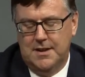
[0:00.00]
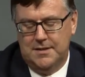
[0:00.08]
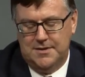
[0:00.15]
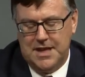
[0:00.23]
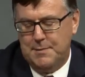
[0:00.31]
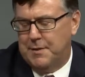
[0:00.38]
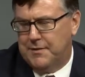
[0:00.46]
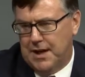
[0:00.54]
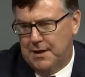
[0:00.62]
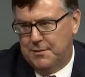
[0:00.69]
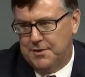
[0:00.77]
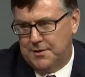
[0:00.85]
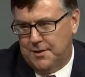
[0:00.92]
the Chamber of
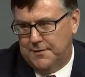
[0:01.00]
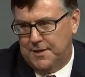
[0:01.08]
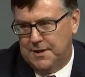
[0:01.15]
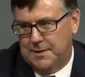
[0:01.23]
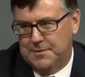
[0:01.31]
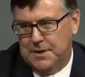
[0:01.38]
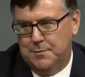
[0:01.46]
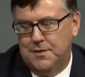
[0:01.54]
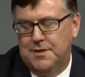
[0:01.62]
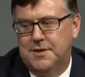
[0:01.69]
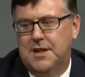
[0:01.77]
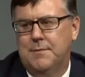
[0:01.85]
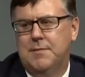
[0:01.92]
Commerce often comes up
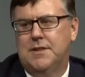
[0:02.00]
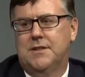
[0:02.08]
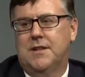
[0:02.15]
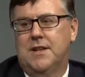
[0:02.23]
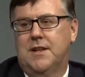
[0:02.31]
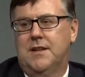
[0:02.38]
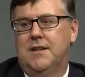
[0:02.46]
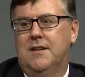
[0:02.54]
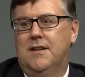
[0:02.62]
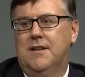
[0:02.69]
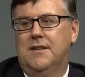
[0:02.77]
with statements like,